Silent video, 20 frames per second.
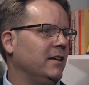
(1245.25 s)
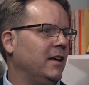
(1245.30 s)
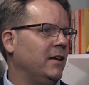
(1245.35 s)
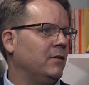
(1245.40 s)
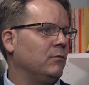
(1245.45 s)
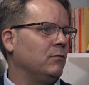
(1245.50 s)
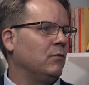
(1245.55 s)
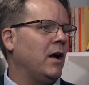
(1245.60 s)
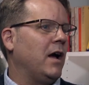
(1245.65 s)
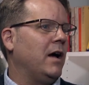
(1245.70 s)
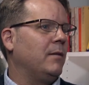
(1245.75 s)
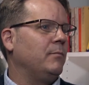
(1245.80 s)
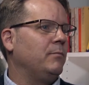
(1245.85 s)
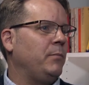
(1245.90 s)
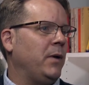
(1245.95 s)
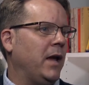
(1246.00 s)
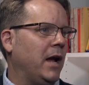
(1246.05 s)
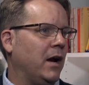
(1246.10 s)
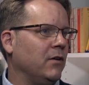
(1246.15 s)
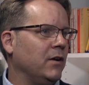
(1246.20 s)
And Rob
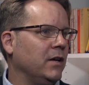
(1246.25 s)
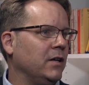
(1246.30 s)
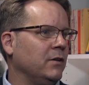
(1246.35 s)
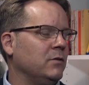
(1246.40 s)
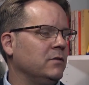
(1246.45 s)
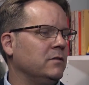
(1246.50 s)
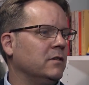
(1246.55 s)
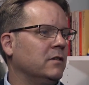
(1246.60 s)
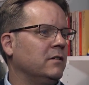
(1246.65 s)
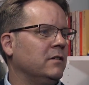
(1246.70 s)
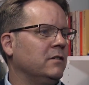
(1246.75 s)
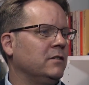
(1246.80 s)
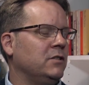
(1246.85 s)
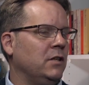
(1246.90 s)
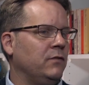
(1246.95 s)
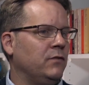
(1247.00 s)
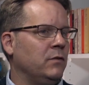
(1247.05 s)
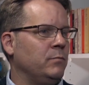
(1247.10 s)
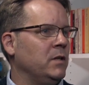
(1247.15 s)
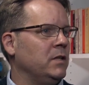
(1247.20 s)
Perry, who's the
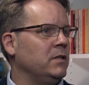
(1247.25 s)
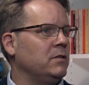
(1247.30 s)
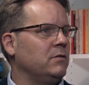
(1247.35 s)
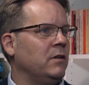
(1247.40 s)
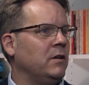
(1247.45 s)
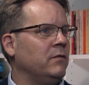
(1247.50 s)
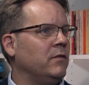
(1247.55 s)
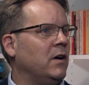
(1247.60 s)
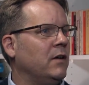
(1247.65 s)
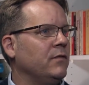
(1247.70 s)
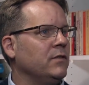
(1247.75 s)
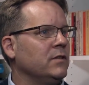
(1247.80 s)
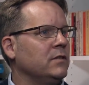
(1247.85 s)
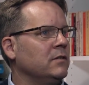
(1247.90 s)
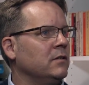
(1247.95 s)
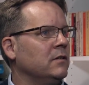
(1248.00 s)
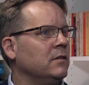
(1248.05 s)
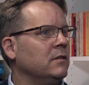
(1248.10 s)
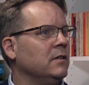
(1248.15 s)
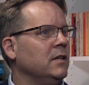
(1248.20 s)
chief administrative
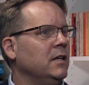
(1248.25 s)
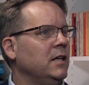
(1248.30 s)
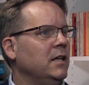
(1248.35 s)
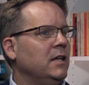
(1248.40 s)
officer,